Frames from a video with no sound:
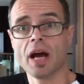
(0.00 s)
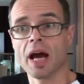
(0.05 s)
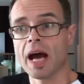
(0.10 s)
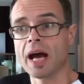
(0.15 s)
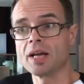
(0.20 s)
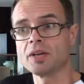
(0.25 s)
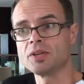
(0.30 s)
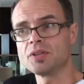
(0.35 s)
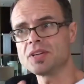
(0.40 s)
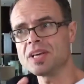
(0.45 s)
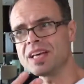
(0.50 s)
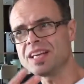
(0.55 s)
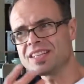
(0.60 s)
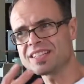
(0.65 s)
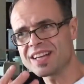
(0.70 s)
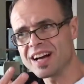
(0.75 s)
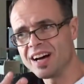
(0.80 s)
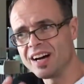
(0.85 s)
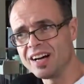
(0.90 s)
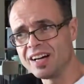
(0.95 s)
And
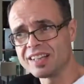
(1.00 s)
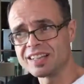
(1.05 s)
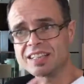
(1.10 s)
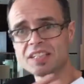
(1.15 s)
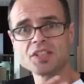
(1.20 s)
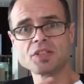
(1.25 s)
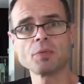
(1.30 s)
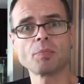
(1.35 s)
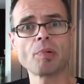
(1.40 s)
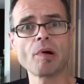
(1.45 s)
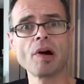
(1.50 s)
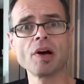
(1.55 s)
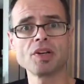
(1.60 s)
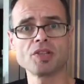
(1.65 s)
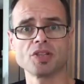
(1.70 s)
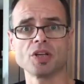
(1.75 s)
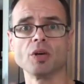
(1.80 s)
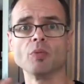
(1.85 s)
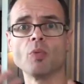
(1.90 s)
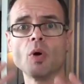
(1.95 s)
it's hardly
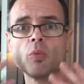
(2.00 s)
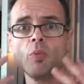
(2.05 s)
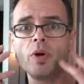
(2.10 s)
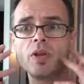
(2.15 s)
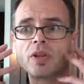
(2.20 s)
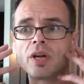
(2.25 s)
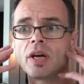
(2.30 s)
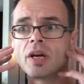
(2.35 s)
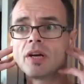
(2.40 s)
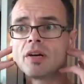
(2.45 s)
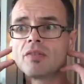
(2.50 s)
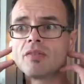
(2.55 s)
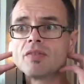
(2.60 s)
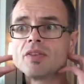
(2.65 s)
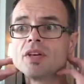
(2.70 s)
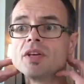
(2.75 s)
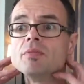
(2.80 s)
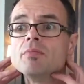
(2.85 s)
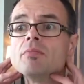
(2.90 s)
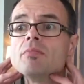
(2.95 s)
surprising when we think of
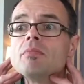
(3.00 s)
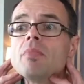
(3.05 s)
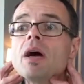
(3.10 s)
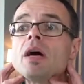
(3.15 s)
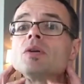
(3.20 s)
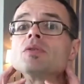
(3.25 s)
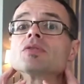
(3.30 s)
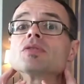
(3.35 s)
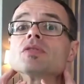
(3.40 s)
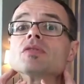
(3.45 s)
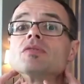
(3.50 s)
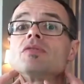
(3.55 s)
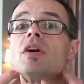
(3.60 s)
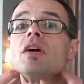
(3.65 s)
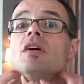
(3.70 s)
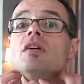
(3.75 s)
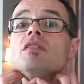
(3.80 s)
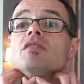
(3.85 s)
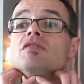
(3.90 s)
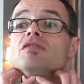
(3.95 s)
the amount of
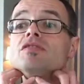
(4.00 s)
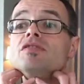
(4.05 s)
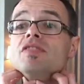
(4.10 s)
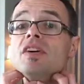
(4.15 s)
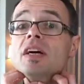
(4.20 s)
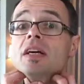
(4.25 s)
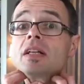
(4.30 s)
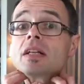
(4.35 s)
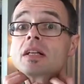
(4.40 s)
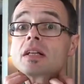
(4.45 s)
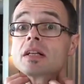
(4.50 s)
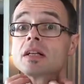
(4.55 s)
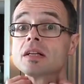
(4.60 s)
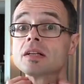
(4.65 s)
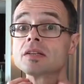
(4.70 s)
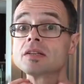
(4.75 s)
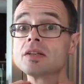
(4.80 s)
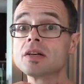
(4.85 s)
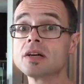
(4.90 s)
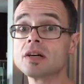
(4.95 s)

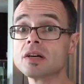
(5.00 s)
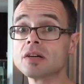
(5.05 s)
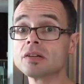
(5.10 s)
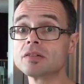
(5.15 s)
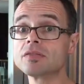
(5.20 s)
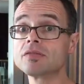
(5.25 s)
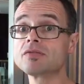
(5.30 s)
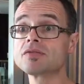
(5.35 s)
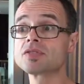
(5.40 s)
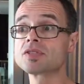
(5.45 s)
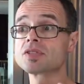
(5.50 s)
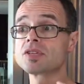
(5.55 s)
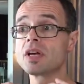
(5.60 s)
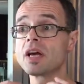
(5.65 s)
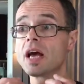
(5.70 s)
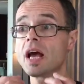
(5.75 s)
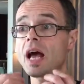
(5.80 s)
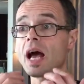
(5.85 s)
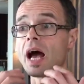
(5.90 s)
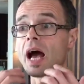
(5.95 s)
vital nerves
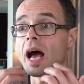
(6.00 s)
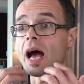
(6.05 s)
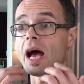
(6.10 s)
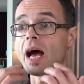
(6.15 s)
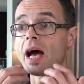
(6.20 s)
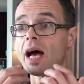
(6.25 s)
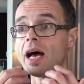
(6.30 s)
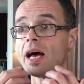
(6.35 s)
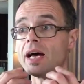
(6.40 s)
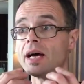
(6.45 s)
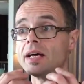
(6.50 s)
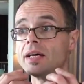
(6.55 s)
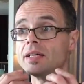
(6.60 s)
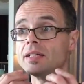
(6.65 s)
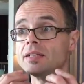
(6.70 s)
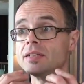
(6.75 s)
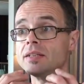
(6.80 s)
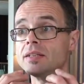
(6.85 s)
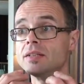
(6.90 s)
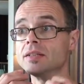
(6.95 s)

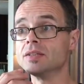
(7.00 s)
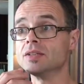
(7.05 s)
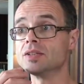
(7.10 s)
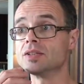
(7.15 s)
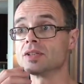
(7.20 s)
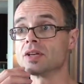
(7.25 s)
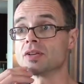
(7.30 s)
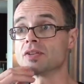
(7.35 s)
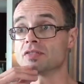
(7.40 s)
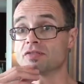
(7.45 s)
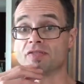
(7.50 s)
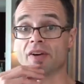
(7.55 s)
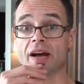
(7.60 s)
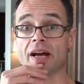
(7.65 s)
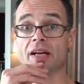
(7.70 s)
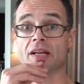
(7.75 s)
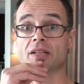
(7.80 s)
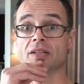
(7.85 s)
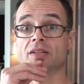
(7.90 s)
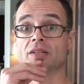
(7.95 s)
and the
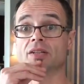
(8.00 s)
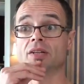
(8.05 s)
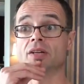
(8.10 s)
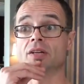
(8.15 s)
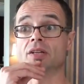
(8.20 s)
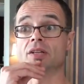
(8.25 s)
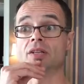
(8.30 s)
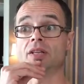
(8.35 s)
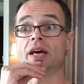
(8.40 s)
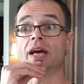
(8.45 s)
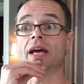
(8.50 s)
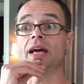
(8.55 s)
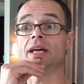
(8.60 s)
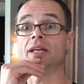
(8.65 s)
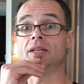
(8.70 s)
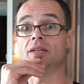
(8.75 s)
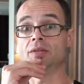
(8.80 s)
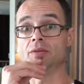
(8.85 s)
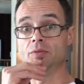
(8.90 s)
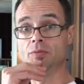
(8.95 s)
fact that the
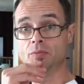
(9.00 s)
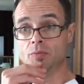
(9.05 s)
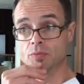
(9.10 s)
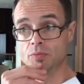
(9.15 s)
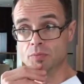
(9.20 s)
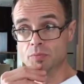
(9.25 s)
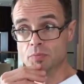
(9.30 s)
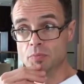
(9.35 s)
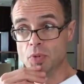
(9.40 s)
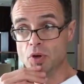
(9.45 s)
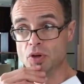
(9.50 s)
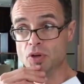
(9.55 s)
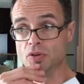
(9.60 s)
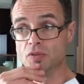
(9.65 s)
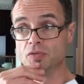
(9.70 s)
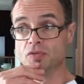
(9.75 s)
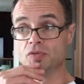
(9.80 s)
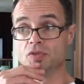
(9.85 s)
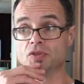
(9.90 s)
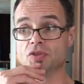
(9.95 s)
head
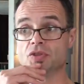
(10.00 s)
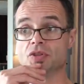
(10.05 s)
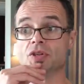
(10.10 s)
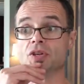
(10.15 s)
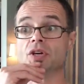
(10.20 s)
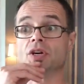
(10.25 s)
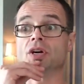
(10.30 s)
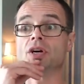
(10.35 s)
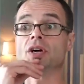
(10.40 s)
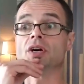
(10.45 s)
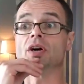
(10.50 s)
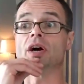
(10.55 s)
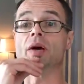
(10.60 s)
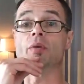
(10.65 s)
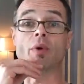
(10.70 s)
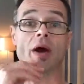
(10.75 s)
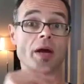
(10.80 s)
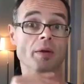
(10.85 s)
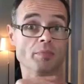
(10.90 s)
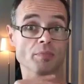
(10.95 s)
moves.
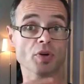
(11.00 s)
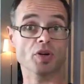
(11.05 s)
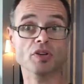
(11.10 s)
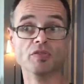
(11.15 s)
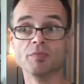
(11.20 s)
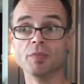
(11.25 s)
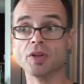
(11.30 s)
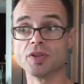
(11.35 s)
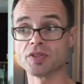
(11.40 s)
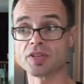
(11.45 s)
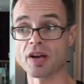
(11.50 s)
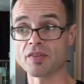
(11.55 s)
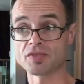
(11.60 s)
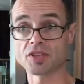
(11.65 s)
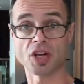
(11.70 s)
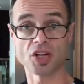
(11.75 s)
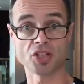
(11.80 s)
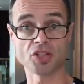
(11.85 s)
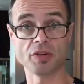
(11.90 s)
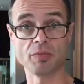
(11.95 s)
Head movements have
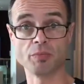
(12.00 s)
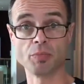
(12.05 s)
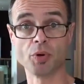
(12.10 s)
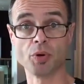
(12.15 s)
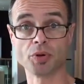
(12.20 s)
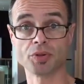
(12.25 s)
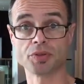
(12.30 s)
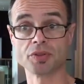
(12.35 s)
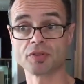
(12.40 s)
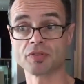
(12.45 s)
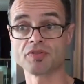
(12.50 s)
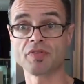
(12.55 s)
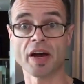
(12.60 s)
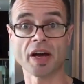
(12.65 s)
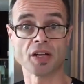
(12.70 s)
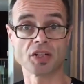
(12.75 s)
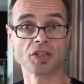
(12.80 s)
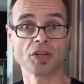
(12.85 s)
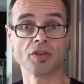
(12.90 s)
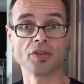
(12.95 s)
such an important
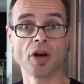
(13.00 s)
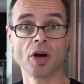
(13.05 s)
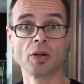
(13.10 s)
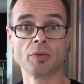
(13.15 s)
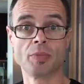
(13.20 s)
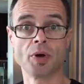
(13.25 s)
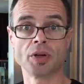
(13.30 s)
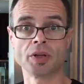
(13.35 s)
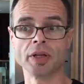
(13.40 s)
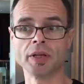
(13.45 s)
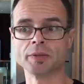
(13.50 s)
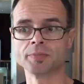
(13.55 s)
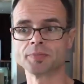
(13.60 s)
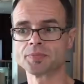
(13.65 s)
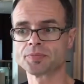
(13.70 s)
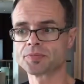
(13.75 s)
effect on the whole body.